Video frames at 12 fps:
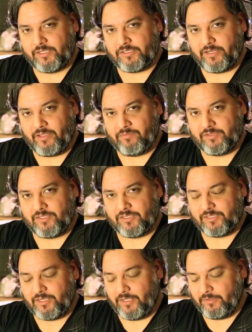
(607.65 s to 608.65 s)
doesn't have the
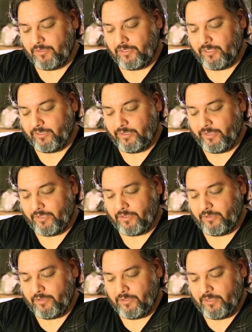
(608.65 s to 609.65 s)
sustain that I
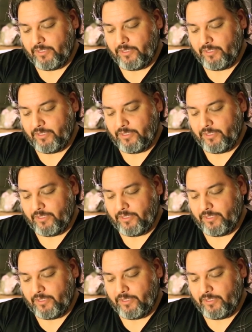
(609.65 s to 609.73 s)
like,